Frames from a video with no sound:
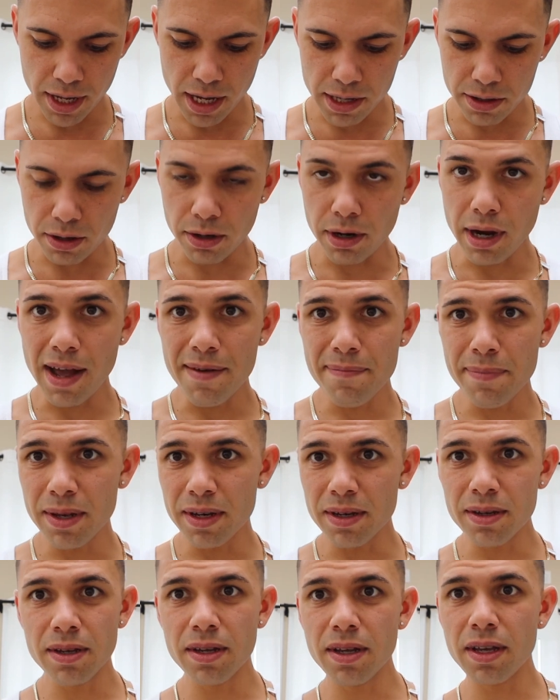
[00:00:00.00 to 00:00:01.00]
that there have
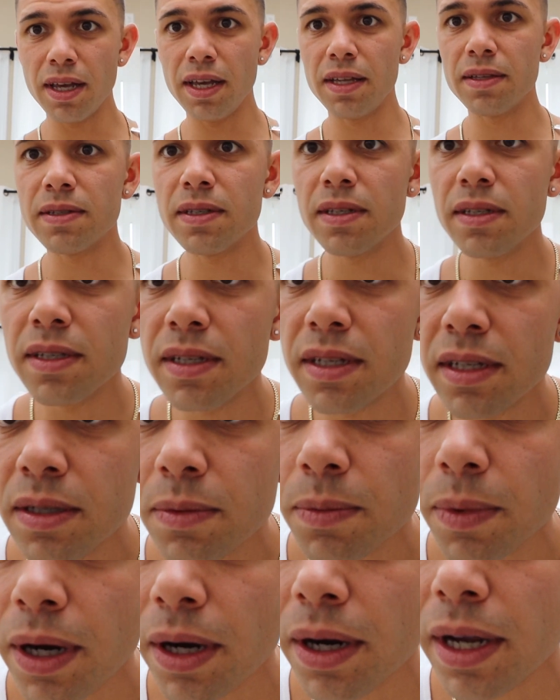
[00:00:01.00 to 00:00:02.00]
been
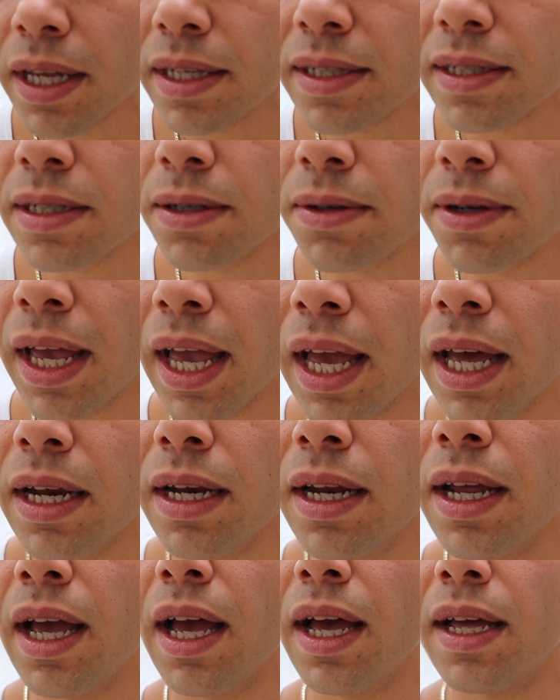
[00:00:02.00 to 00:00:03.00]
instances where it still
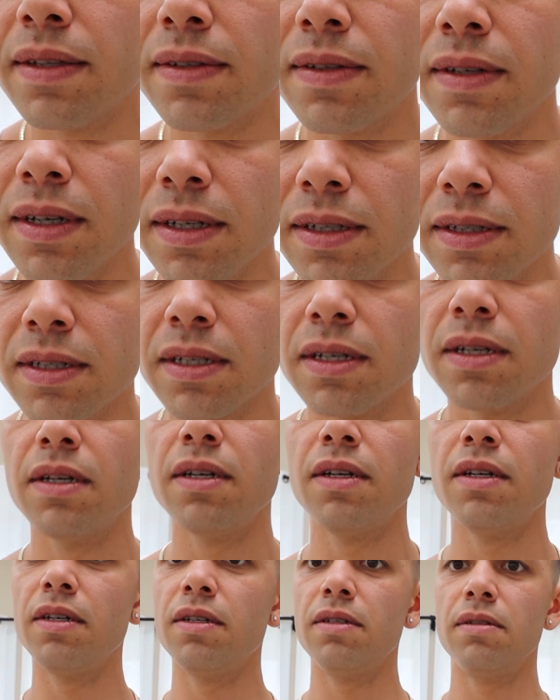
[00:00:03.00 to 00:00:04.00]
can at 6.
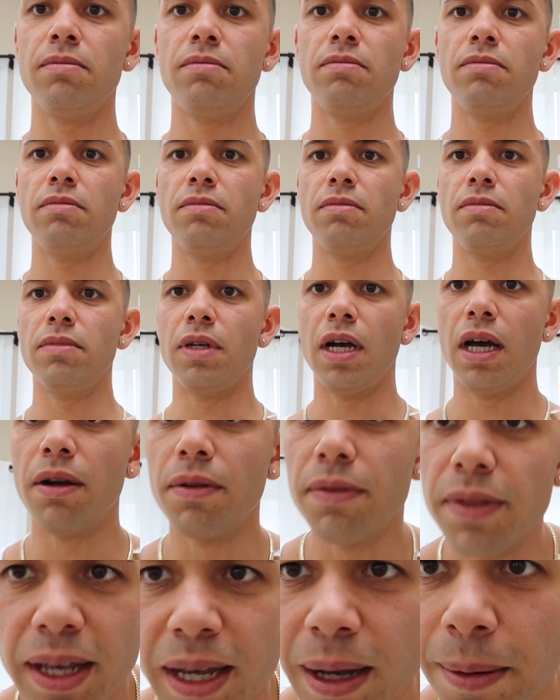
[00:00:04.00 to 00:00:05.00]
I
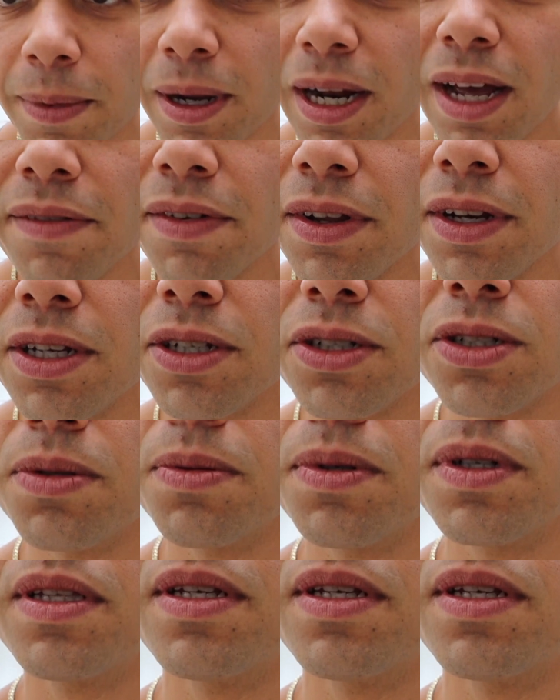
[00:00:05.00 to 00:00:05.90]
don't think I'm gonna have an issue with